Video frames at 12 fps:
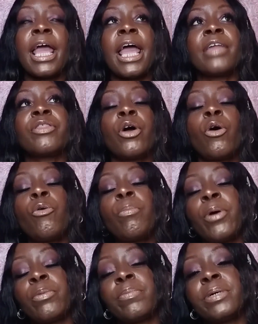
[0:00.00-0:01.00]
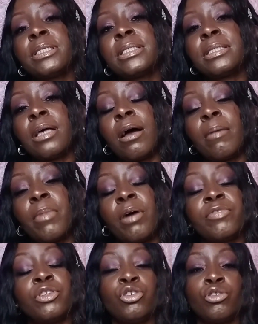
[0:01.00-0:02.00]
and the whole purpose
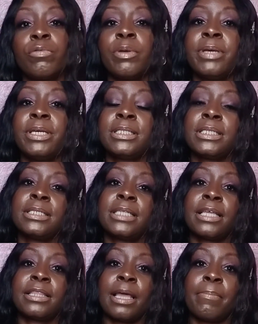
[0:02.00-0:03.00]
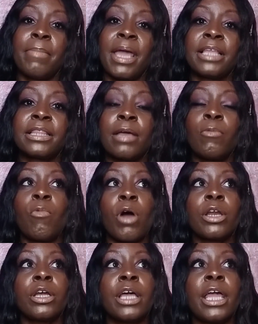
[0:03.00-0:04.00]
of the jewelry pieces that they make, they
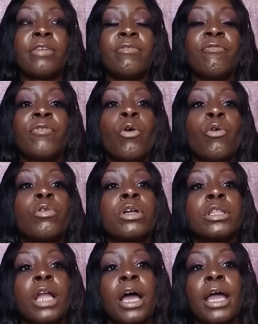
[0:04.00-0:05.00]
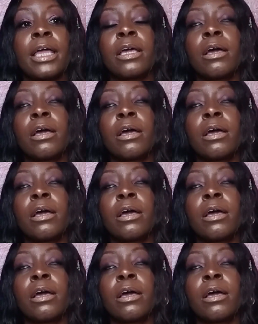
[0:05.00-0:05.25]
want to invoke like